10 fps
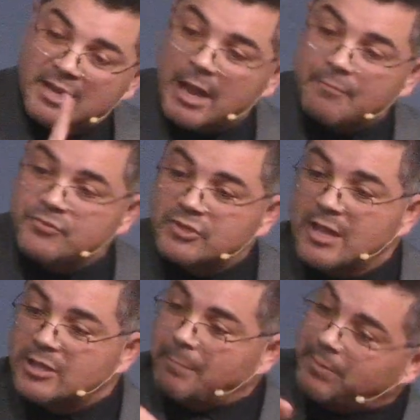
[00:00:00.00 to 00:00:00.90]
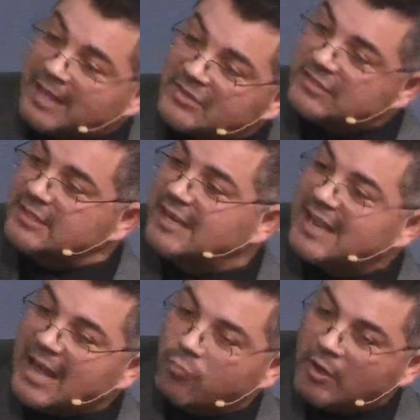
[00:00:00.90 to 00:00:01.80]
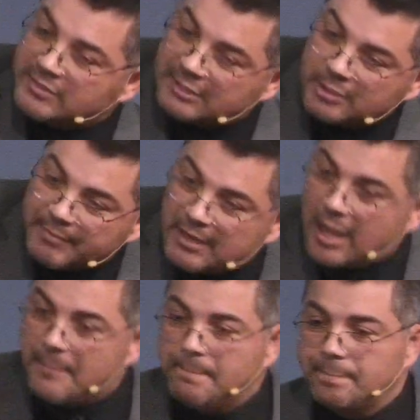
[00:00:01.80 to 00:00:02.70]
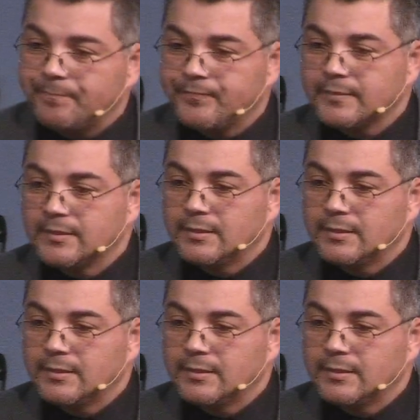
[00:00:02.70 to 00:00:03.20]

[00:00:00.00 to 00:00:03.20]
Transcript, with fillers: it becomes the blessing that God wants it to become.